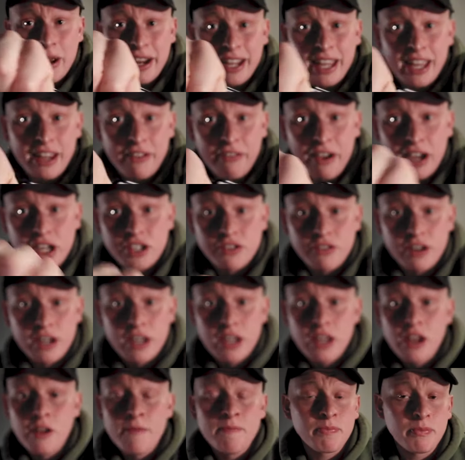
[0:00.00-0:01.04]
Pancake Factory.
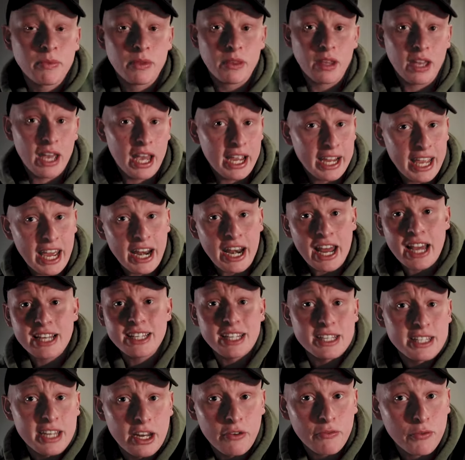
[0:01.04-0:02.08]
Again,
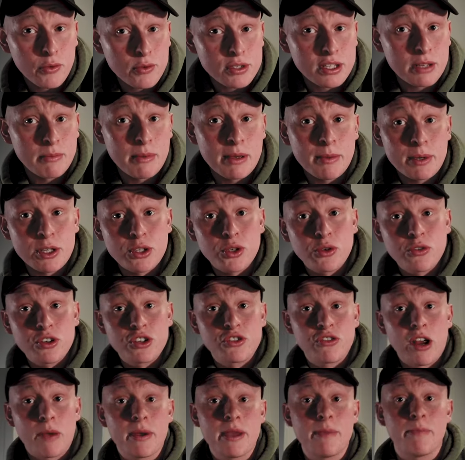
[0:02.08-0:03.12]
as I said, I thought it was going to be a bit
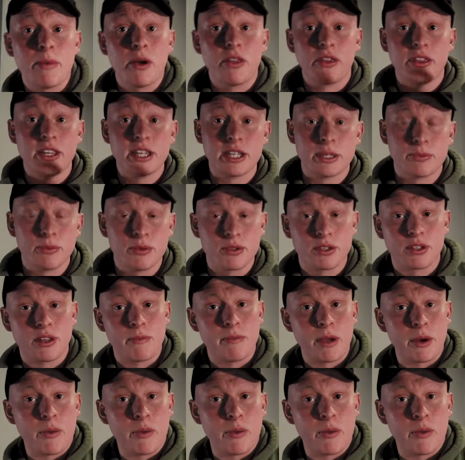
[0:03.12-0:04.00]
tourist trappy, but this was the